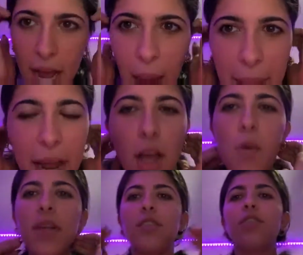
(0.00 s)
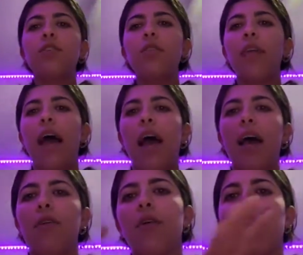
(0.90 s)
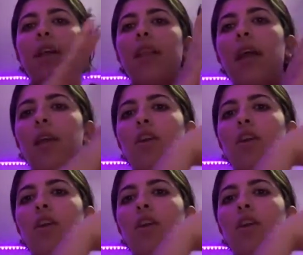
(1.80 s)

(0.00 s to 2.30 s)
I mean, I always knew that you're gonna like